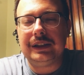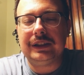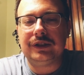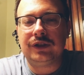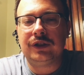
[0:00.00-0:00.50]

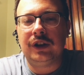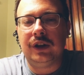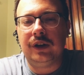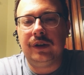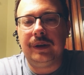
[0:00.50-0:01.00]

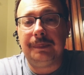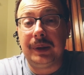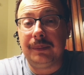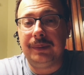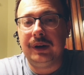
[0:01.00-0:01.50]
So, but
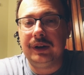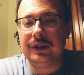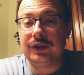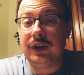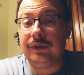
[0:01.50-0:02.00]
the burger
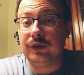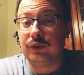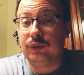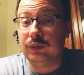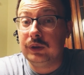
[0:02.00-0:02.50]
itself is
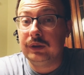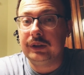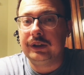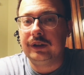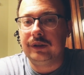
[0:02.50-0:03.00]
really
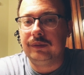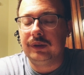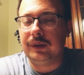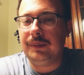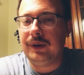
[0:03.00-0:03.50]
good,
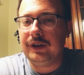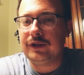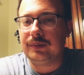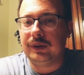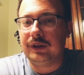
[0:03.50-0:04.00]
really
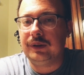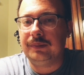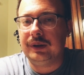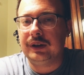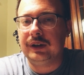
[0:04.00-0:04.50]
moist, really good
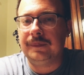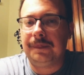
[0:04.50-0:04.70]
burger.